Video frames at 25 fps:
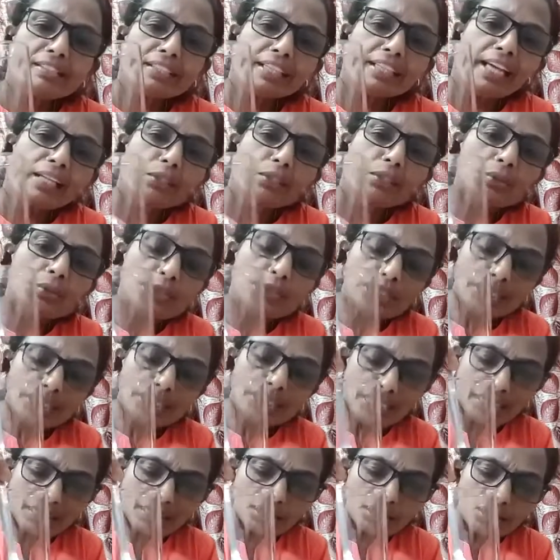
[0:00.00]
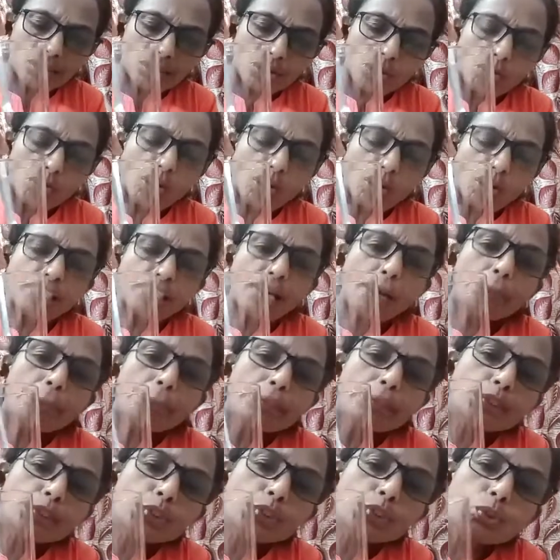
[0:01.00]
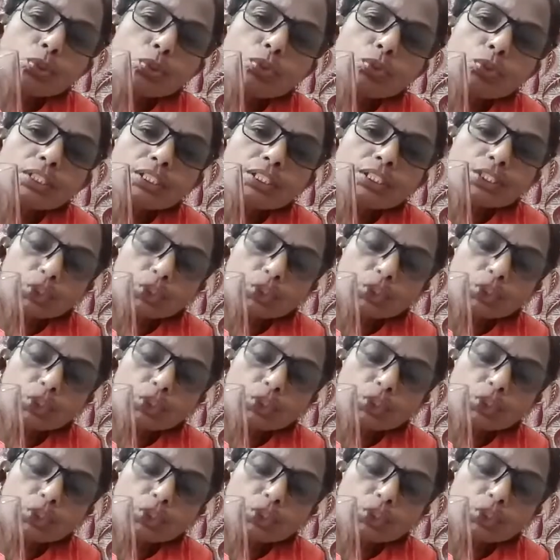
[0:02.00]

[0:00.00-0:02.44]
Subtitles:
can you see what happens to the